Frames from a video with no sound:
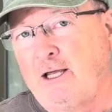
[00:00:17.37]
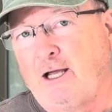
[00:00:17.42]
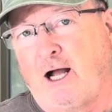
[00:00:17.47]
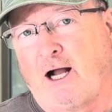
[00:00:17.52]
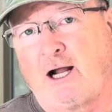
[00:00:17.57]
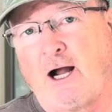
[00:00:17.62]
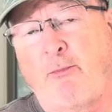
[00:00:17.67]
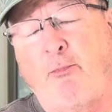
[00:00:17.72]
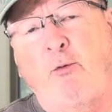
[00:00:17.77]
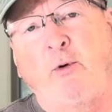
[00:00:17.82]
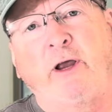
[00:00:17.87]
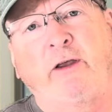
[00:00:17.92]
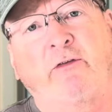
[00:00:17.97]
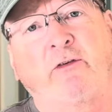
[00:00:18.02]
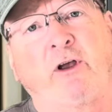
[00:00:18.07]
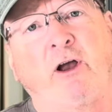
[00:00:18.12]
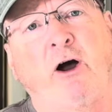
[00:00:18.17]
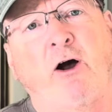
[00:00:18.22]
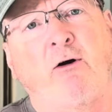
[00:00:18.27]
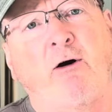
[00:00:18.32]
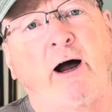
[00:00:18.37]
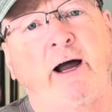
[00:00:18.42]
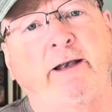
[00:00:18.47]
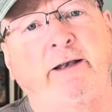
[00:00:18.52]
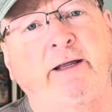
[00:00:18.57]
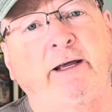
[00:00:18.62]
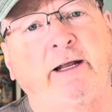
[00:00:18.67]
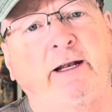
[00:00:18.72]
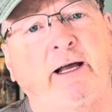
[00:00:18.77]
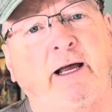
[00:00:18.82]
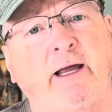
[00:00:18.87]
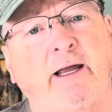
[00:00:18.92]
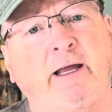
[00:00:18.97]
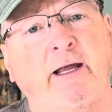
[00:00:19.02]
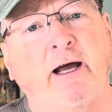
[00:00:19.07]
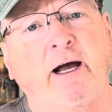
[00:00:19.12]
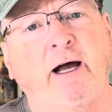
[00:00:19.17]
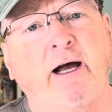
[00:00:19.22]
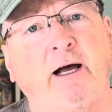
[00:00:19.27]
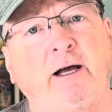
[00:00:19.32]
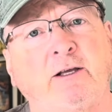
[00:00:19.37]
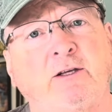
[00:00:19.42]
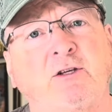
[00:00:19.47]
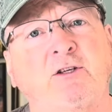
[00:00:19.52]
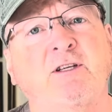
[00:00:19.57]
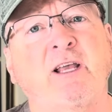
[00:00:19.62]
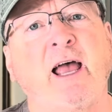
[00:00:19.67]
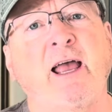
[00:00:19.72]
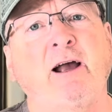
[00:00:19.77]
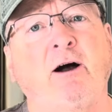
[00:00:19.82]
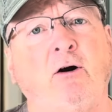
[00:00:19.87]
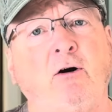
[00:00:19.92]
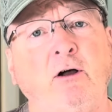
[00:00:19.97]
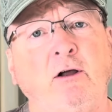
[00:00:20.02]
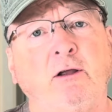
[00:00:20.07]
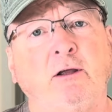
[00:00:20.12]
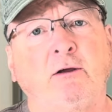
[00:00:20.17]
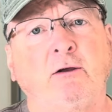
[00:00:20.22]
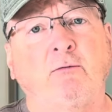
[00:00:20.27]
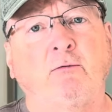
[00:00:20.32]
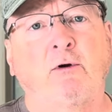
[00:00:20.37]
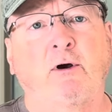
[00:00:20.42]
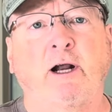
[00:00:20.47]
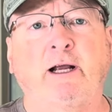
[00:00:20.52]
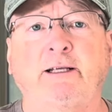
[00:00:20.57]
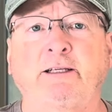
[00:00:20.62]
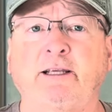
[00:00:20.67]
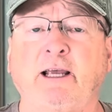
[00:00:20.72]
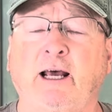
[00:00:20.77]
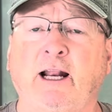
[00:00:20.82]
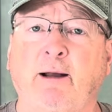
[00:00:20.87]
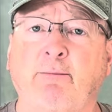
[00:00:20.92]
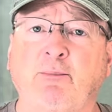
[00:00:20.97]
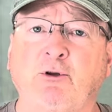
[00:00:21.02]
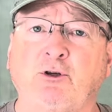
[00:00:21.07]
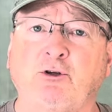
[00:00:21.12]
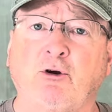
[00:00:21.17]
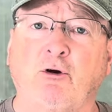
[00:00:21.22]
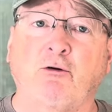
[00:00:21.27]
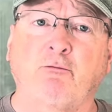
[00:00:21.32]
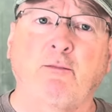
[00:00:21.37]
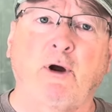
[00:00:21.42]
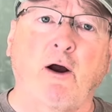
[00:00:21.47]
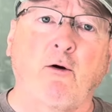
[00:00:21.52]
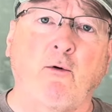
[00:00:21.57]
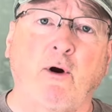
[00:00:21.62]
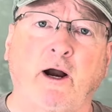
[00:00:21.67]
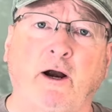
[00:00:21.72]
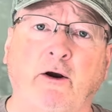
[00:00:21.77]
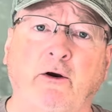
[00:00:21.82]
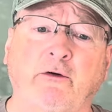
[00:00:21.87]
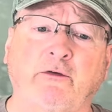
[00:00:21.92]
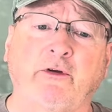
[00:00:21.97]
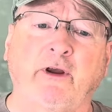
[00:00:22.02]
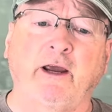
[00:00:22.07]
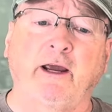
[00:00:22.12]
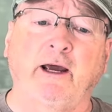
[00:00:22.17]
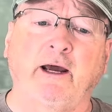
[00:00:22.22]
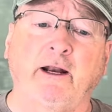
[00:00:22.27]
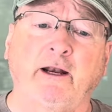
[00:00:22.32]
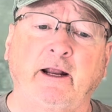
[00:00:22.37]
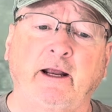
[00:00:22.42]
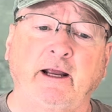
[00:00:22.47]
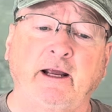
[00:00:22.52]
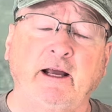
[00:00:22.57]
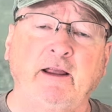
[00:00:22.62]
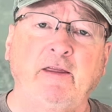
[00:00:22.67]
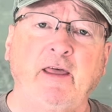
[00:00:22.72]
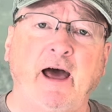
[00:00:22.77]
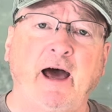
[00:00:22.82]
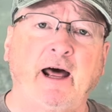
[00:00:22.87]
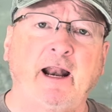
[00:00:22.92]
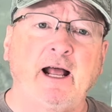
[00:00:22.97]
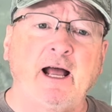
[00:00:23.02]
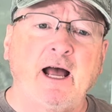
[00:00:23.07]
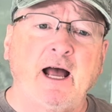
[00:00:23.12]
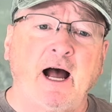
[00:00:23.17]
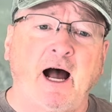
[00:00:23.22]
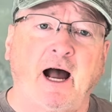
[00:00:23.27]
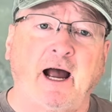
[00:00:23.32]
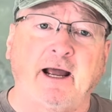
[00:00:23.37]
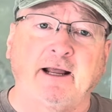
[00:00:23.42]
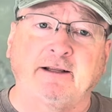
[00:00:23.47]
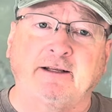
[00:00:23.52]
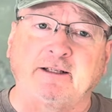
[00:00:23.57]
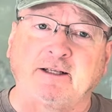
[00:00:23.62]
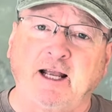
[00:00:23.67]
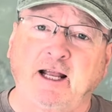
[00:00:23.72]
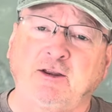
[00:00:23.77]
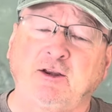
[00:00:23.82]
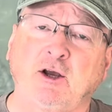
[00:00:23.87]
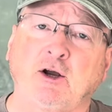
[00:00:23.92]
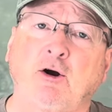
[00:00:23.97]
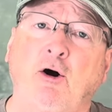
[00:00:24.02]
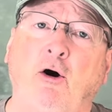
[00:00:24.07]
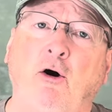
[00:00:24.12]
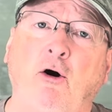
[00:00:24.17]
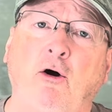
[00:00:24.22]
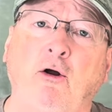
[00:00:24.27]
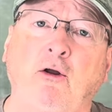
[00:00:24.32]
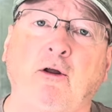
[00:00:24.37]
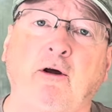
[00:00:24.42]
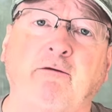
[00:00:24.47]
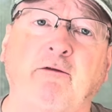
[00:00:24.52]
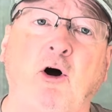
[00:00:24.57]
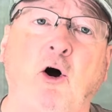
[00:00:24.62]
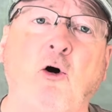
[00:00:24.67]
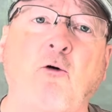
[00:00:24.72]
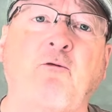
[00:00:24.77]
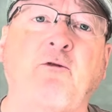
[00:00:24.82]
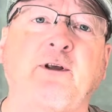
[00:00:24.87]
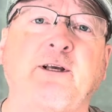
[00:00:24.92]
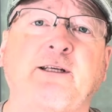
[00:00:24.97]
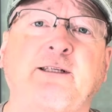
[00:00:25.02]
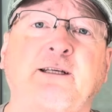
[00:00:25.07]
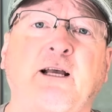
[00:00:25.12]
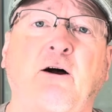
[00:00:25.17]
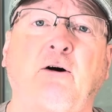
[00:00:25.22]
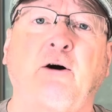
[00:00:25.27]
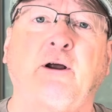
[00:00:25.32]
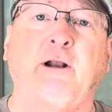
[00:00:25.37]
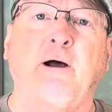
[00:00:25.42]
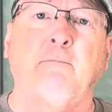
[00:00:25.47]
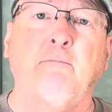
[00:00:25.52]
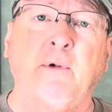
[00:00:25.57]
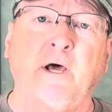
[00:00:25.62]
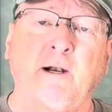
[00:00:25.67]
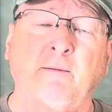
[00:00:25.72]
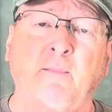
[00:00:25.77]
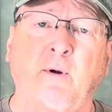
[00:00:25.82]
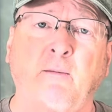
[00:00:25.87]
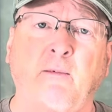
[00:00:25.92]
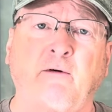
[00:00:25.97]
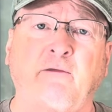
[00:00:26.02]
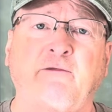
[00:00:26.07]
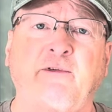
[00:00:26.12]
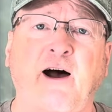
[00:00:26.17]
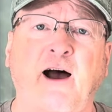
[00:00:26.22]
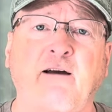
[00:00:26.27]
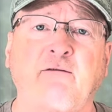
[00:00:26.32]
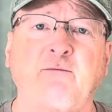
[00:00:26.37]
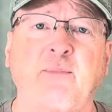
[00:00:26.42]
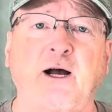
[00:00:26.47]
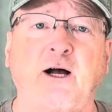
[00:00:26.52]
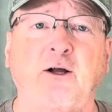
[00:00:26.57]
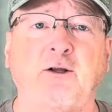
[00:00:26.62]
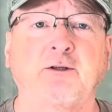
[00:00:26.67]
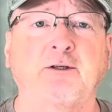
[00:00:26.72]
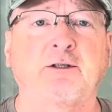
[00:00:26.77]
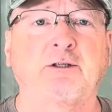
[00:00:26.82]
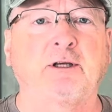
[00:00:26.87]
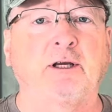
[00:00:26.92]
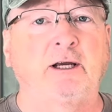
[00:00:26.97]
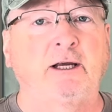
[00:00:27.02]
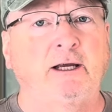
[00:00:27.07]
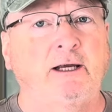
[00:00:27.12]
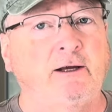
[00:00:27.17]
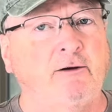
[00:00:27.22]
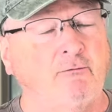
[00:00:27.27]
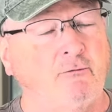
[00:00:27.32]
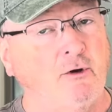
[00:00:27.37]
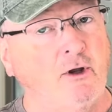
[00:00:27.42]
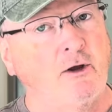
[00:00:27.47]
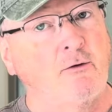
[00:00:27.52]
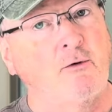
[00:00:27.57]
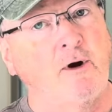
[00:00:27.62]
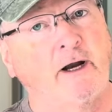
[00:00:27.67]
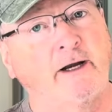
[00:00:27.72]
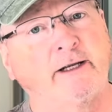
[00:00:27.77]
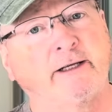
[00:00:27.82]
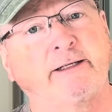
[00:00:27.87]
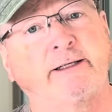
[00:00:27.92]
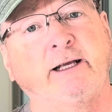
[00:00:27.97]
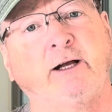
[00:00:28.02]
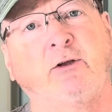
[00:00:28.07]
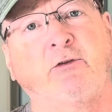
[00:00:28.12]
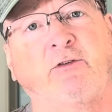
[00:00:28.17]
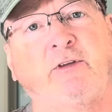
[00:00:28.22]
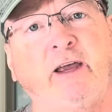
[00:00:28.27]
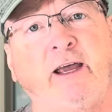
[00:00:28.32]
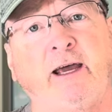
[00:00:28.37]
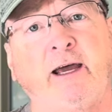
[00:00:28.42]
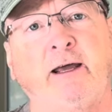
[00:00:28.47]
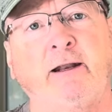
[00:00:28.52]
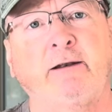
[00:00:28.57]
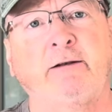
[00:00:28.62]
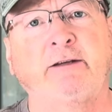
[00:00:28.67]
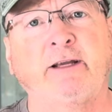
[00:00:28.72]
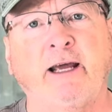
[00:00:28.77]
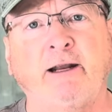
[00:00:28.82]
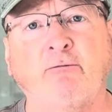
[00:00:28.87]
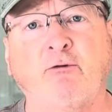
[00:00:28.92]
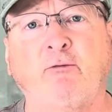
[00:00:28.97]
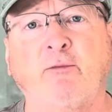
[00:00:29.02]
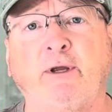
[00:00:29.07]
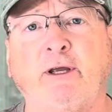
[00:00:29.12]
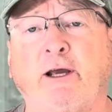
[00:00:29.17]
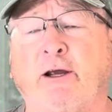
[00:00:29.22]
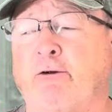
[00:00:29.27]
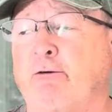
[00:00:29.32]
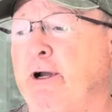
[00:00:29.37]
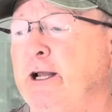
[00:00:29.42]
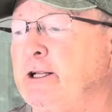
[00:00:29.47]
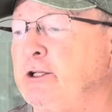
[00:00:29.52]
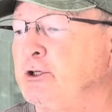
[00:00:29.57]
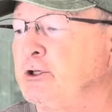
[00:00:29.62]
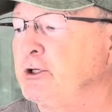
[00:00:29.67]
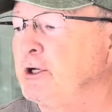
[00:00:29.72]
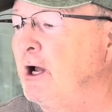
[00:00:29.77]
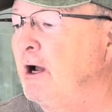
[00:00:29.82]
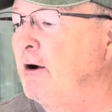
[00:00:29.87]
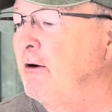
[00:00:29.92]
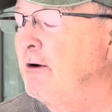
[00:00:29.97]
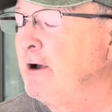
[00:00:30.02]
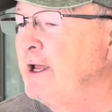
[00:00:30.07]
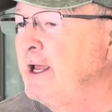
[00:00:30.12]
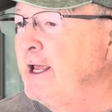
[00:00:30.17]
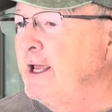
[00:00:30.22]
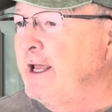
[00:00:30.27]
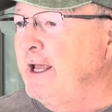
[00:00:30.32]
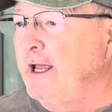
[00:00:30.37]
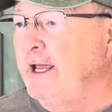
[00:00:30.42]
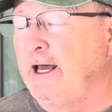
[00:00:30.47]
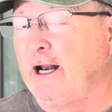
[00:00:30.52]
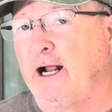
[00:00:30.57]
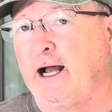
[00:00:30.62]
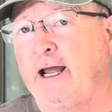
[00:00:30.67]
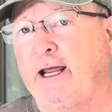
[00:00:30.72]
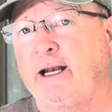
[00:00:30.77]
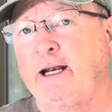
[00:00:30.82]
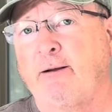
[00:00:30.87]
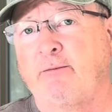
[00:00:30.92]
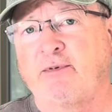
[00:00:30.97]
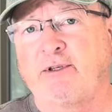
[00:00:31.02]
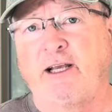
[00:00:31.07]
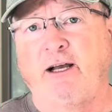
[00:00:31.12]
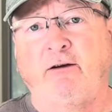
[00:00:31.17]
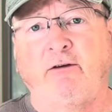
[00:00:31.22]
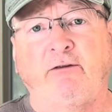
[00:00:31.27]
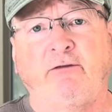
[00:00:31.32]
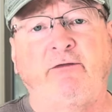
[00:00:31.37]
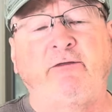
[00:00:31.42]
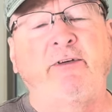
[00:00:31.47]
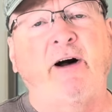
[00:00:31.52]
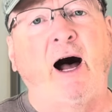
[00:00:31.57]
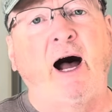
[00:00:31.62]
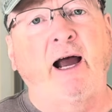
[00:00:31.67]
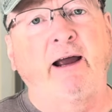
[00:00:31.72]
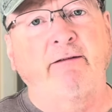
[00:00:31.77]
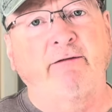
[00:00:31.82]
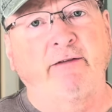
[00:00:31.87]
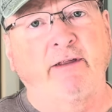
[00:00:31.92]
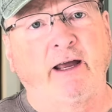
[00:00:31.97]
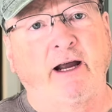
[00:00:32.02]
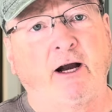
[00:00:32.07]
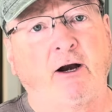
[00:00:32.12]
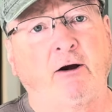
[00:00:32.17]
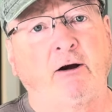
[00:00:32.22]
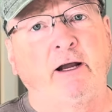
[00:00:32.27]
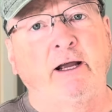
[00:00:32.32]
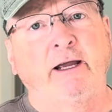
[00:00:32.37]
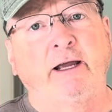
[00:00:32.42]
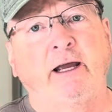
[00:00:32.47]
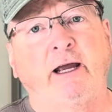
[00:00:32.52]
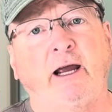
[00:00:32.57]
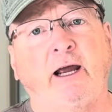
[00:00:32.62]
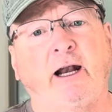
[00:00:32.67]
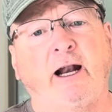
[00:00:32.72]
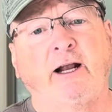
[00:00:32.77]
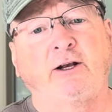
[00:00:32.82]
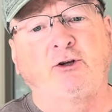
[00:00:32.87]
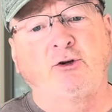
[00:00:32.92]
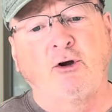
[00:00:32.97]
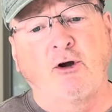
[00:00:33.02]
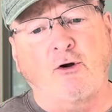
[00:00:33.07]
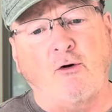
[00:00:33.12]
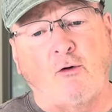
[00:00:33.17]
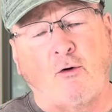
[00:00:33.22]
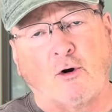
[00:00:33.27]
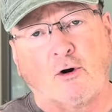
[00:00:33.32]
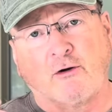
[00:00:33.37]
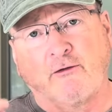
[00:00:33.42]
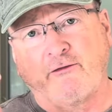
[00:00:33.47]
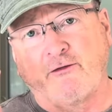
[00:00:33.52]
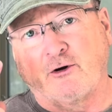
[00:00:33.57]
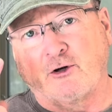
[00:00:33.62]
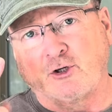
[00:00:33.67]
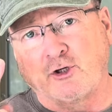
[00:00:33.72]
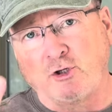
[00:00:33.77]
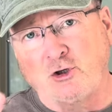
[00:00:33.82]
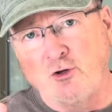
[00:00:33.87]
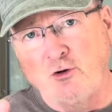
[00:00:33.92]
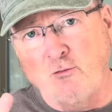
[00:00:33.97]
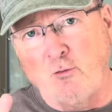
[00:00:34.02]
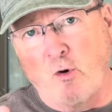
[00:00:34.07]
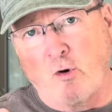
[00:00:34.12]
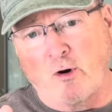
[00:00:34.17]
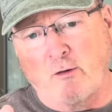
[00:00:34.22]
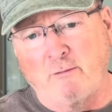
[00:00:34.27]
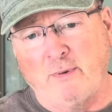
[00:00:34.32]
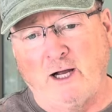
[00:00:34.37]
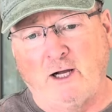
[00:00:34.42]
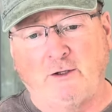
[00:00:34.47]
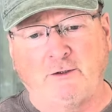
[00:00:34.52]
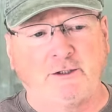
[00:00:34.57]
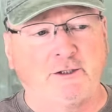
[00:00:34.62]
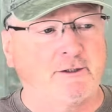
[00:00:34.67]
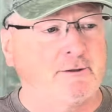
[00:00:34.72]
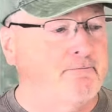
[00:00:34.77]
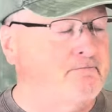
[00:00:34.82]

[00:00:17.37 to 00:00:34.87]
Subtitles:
A couple weeks ago, I did a sale where I set up and showed my wares, and in that, I had set the goal of hopefully selling a minimum of 5 belts. Really wanted to sell 10. 10 would be a great show, and I ended up selling 5 there, and I took order for 2 more belts.